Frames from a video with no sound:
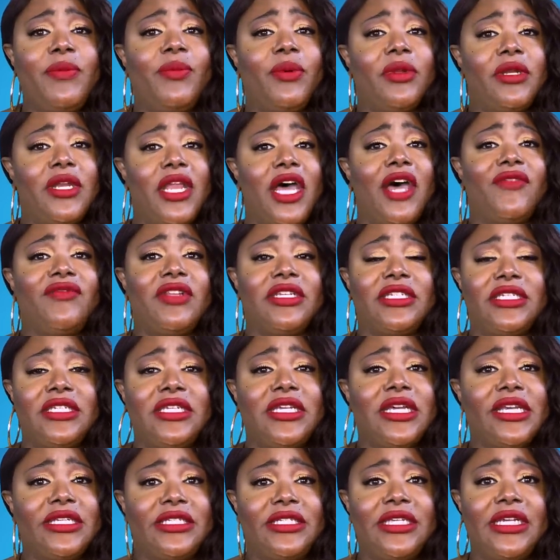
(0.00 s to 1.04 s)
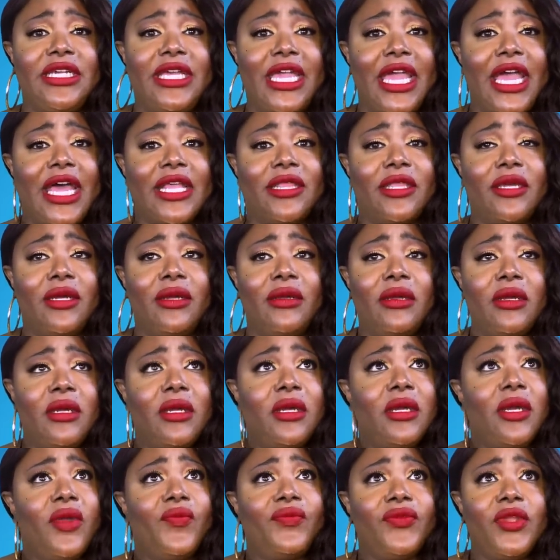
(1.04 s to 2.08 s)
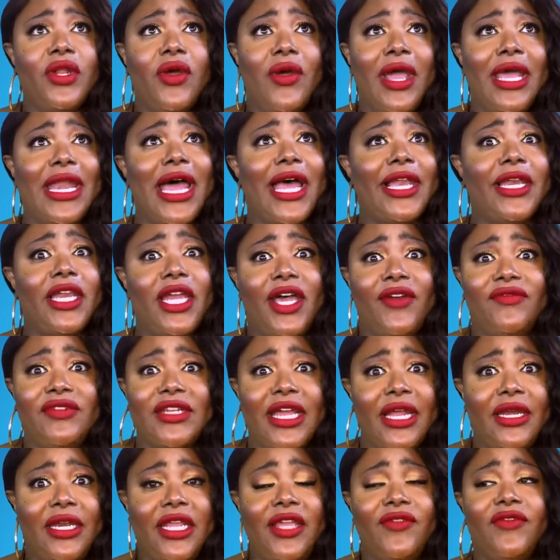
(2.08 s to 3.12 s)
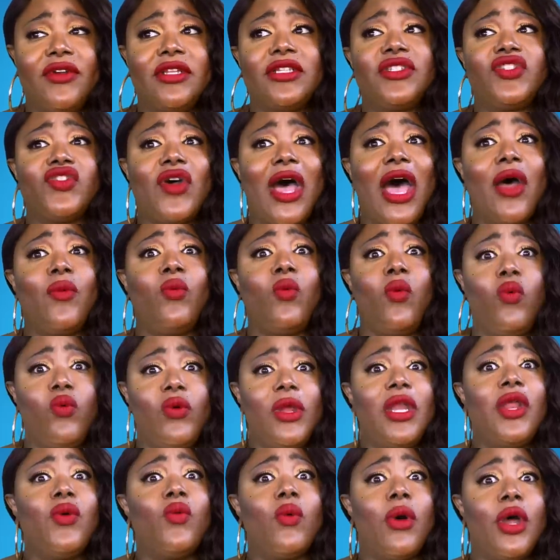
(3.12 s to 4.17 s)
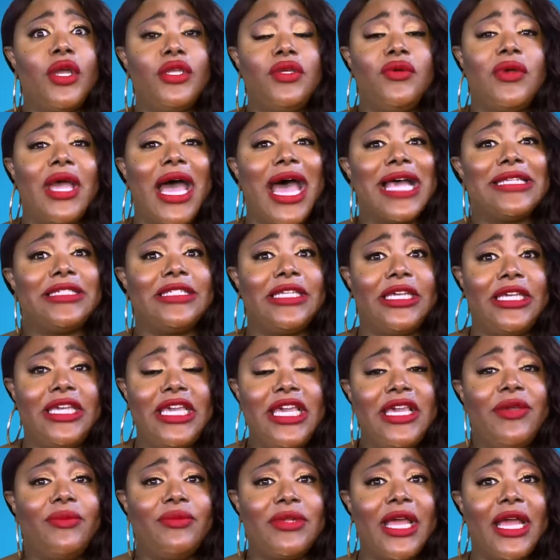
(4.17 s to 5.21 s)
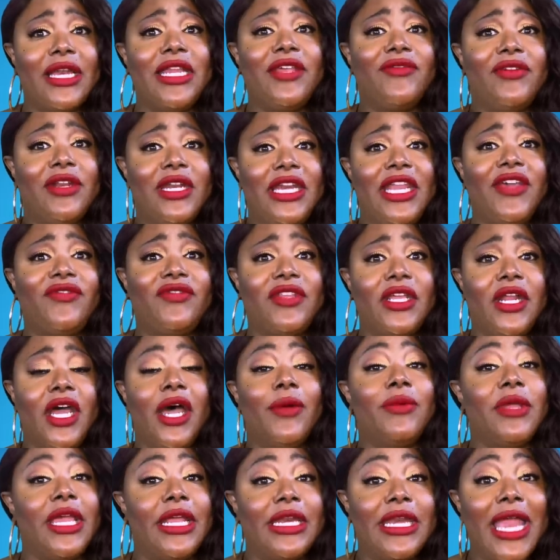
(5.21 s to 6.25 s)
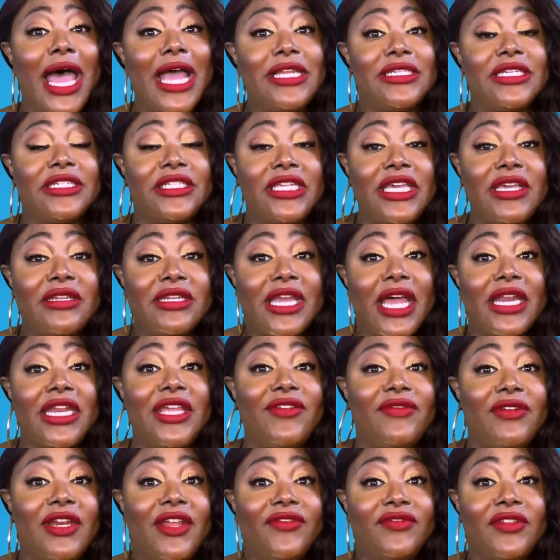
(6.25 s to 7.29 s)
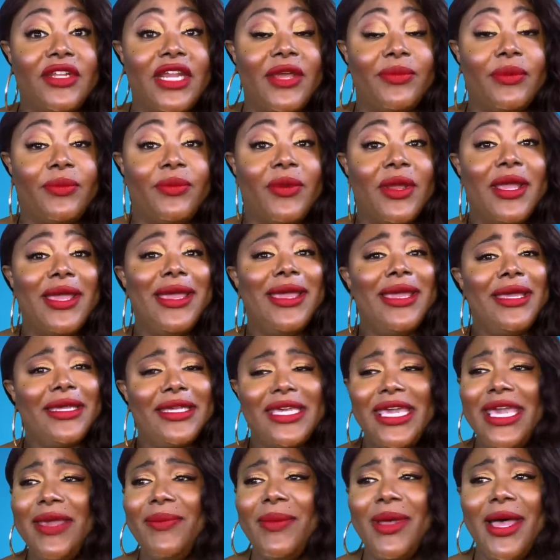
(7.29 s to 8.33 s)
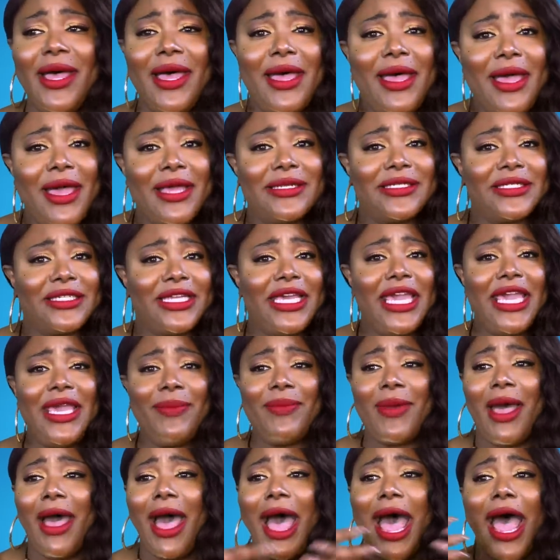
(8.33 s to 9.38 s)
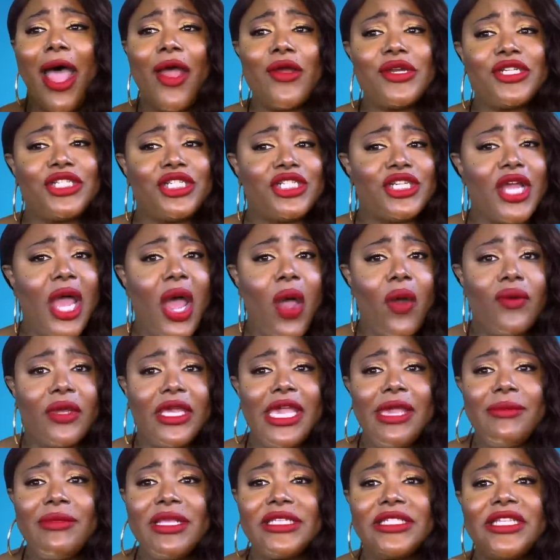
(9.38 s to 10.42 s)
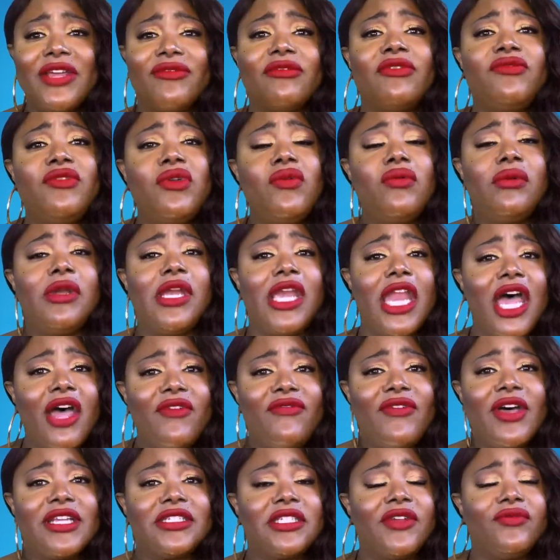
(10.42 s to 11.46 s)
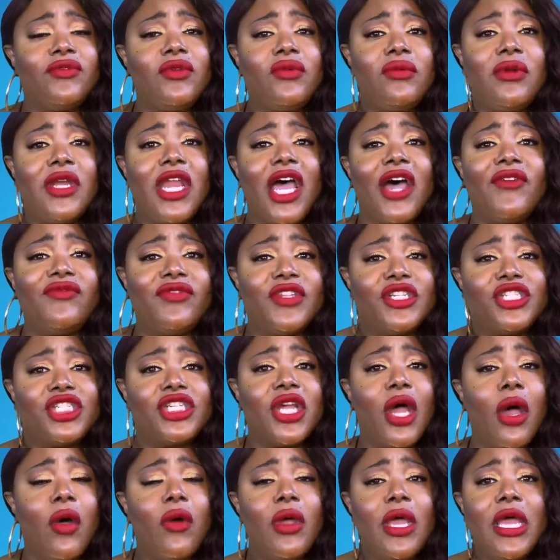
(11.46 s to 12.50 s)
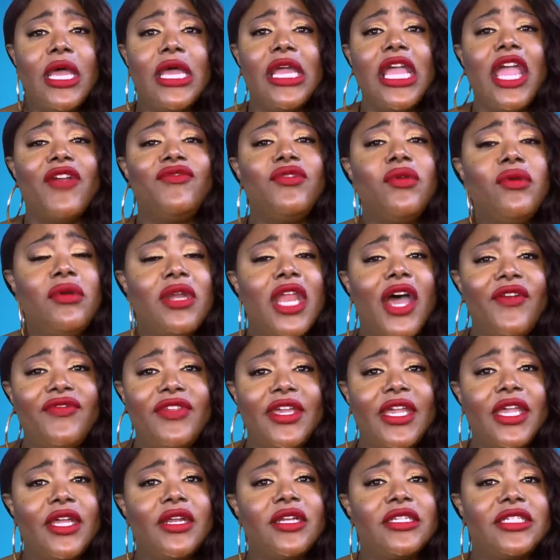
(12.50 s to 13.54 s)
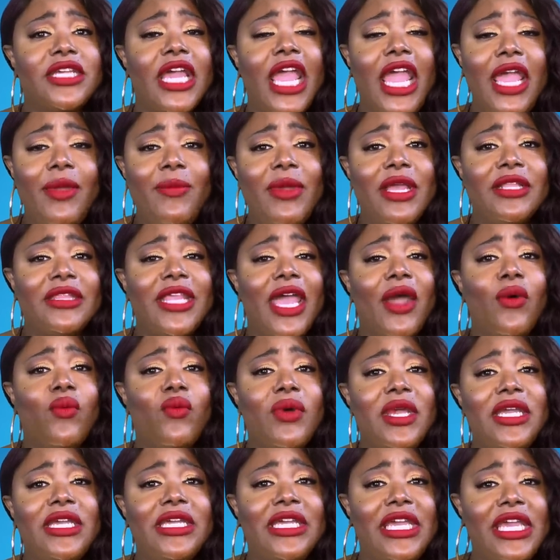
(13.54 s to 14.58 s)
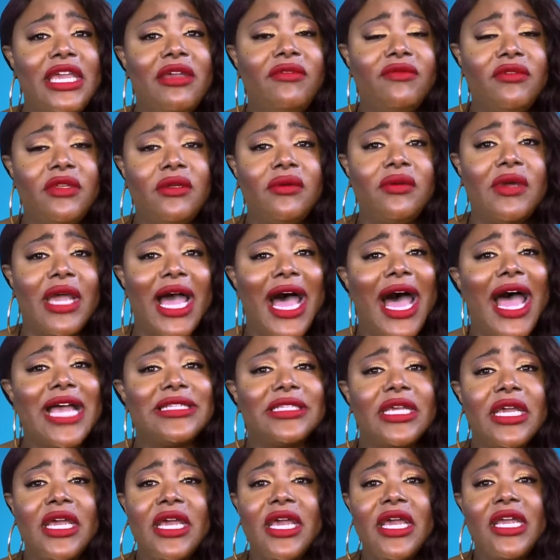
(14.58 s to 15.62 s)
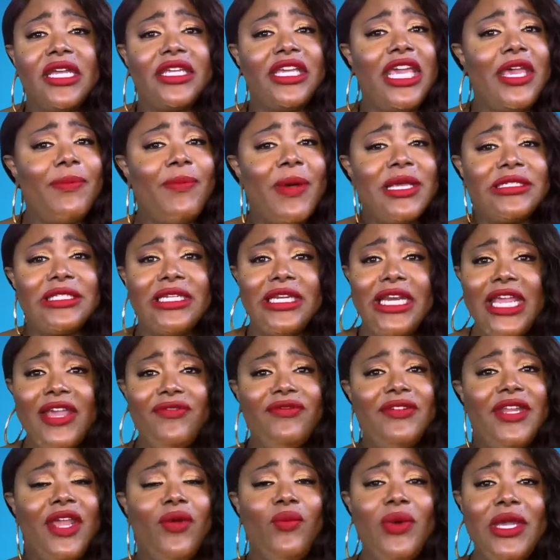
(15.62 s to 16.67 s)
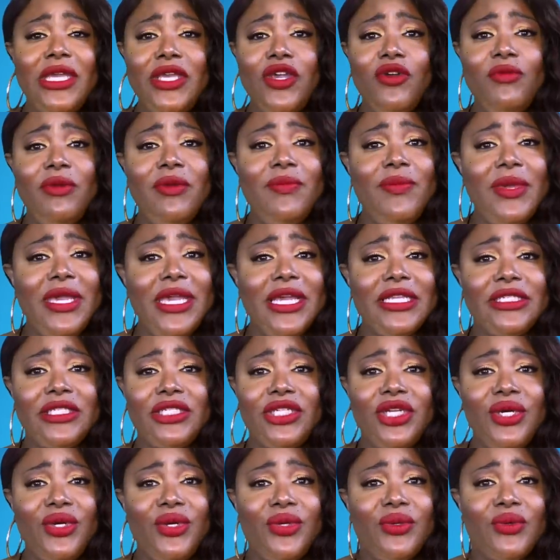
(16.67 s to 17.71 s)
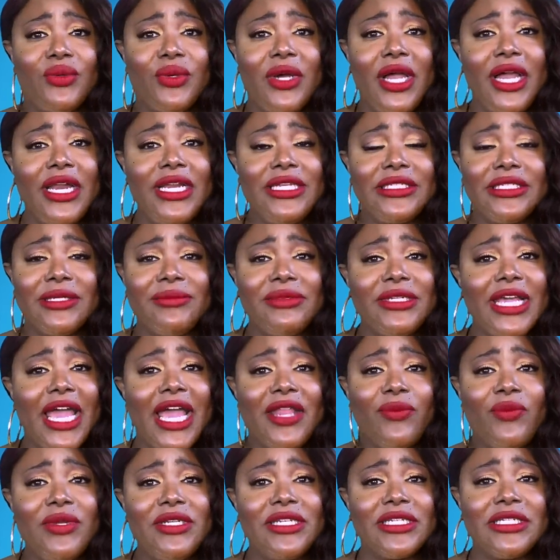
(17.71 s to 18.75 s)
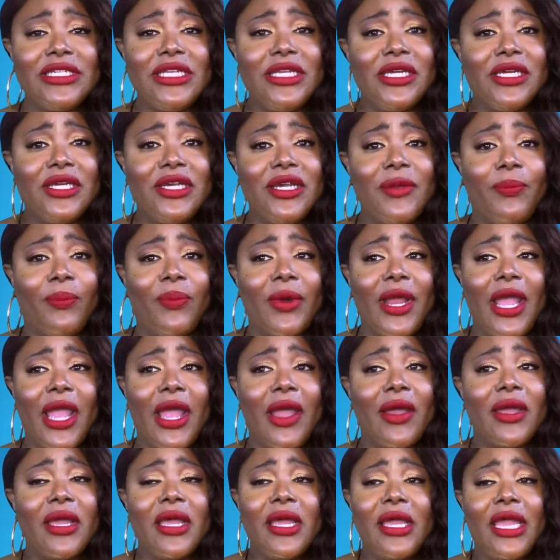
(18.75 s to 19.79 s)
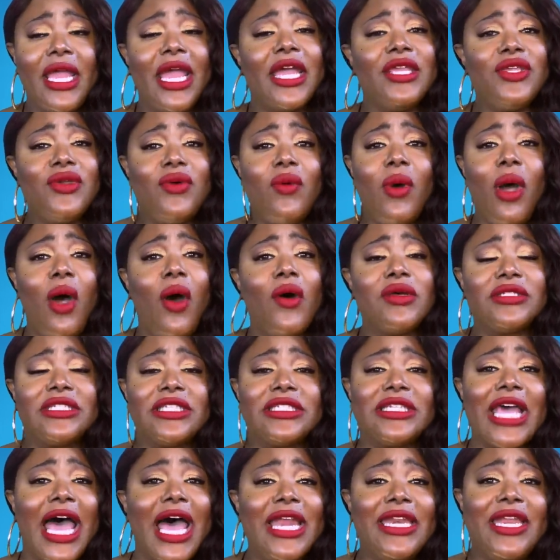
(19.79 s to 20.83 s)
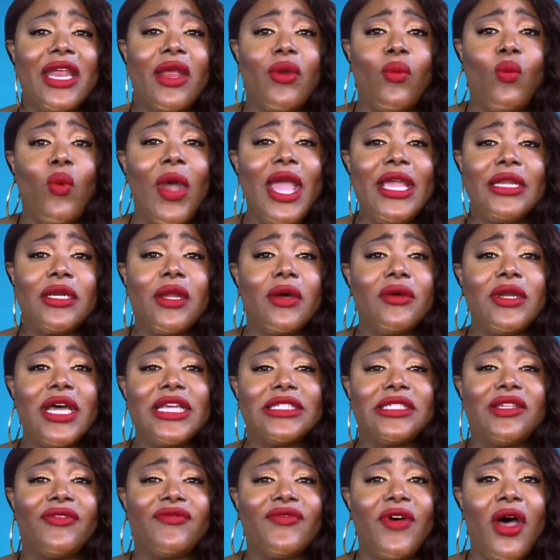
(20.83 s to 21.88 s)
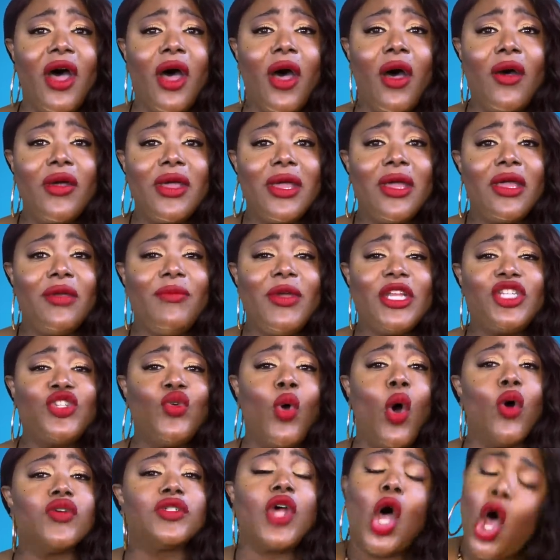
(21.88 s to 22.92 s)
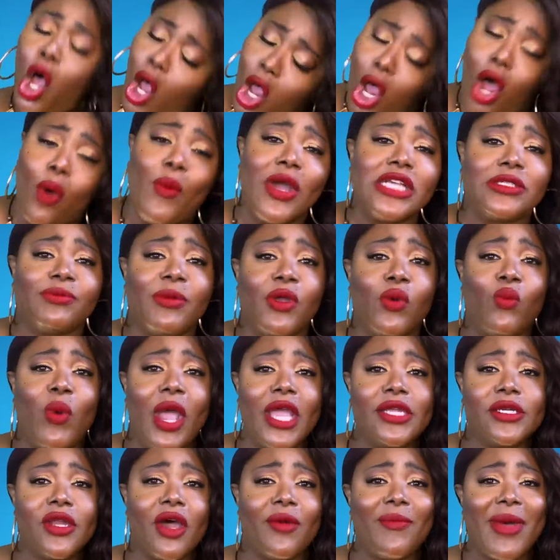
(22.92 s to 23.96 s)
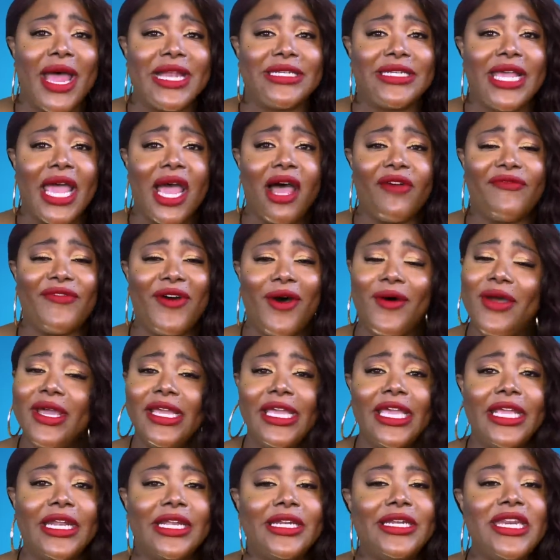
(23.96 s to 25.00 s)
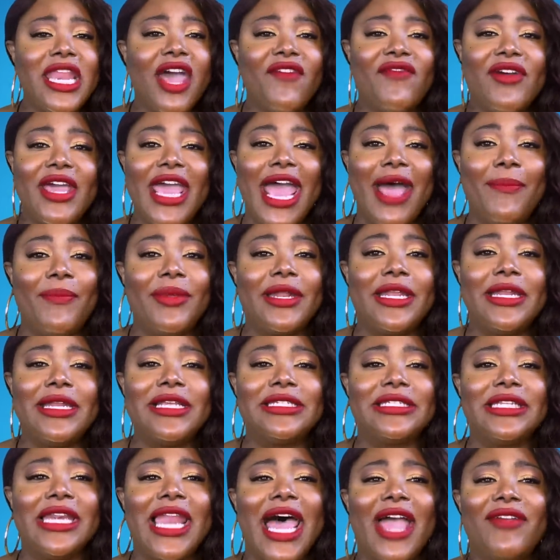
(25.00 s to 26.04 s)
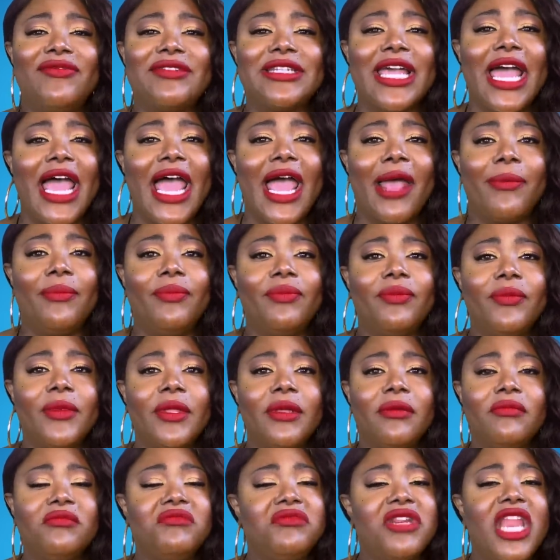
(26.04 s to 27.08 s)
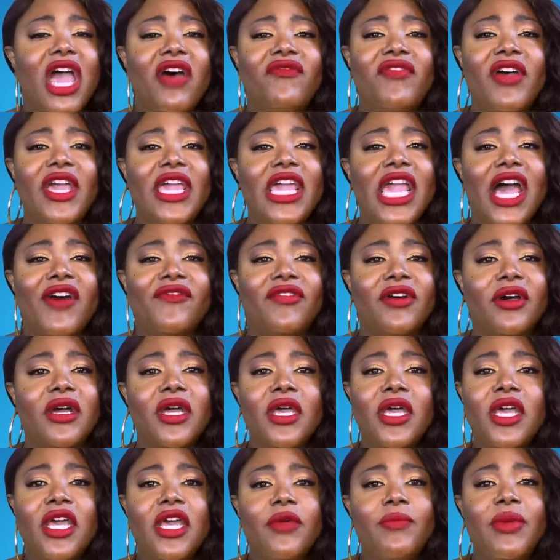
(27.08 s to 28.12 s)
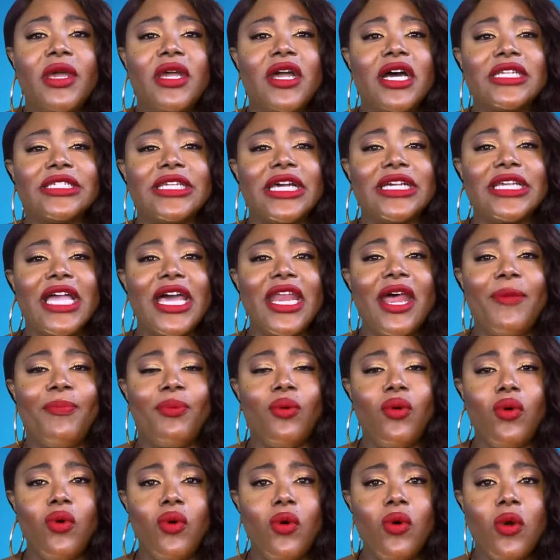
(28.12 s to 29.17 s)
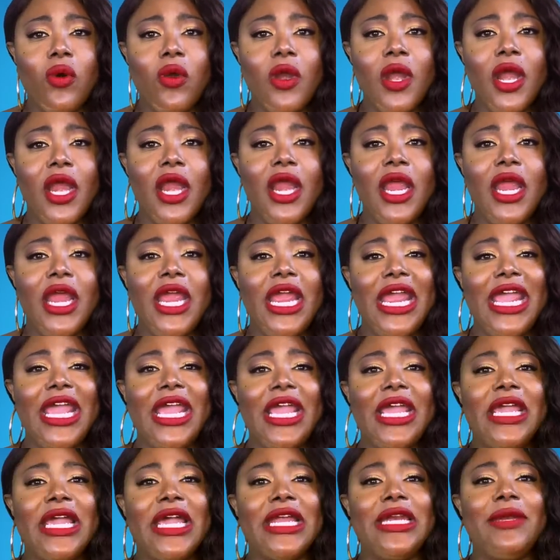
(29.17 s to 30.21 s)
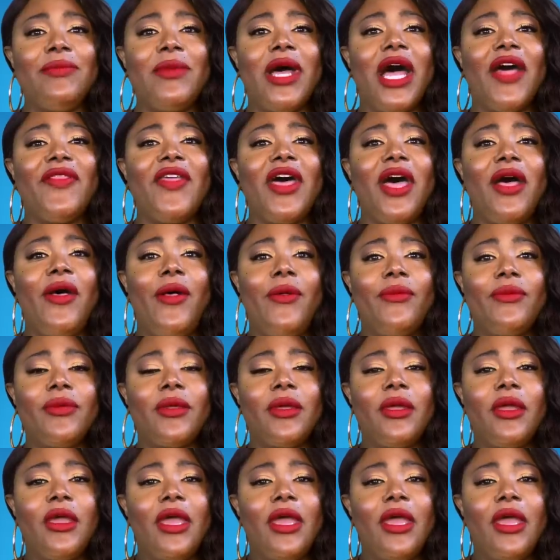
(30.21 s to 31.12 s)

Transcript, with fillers: People love to see us together. You know, and I love Doniva. So I really want you guys to keep Doniva lifted up. And not just keep Doniva lifted up in prayer. Keep us. Keep our show. Keep this stuff. If you love us, if you love the show, if you love the entertainment that we give you guys, Keep us lifted. We human beings too, honey. Sometimes we just need a good prayer. And you hoes is out there waiting on us to fall. Bitch, you hoes always been waiting on my downfall. It'll never happen in this lifetime. Never, ever. Because I got a praying mother.